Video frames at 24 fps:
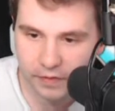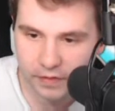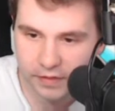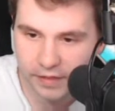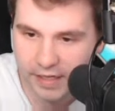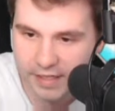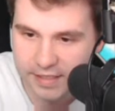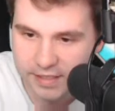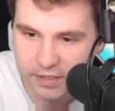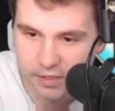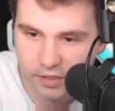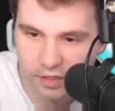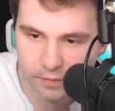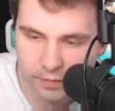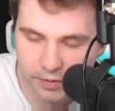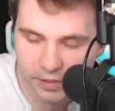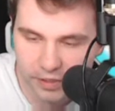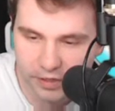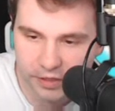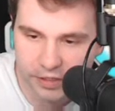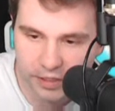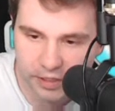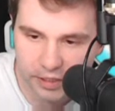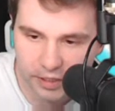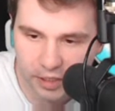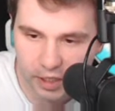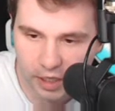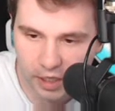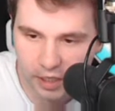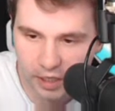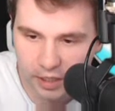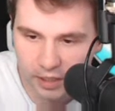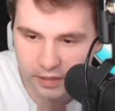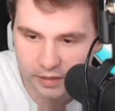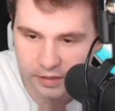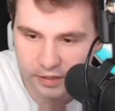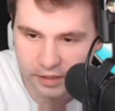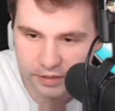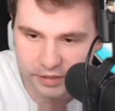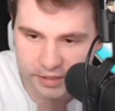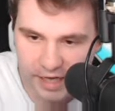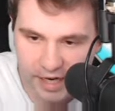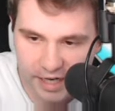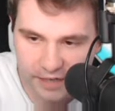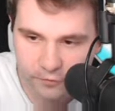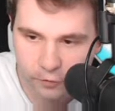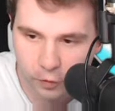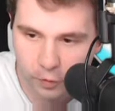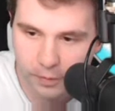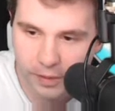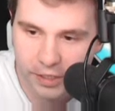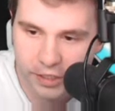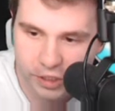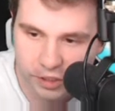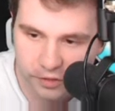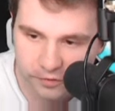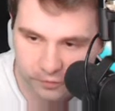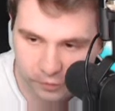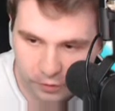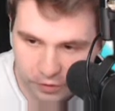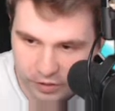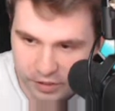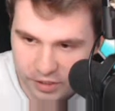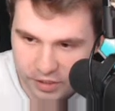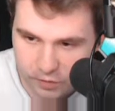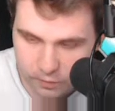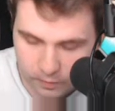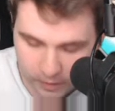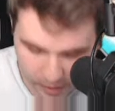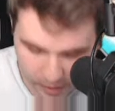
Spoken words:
That's going to be the attack formation for this